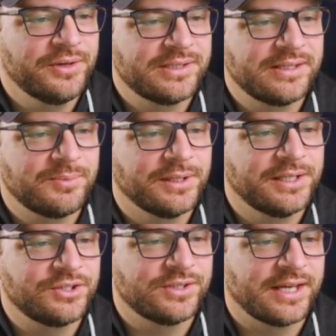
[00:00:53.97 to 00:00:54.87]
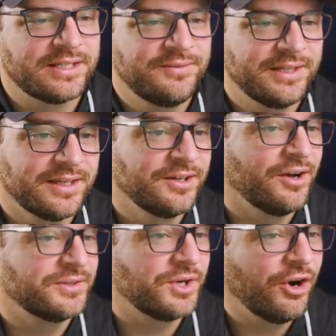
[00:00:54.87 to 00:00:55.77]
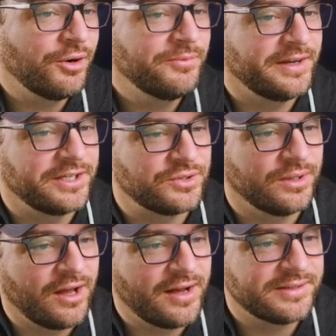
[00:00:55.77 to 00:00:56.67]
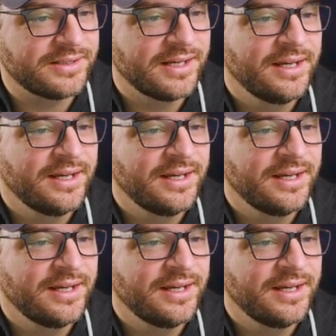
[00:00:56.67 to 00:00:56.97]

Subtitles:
as it's malicious activity that can cause harm, financial loss.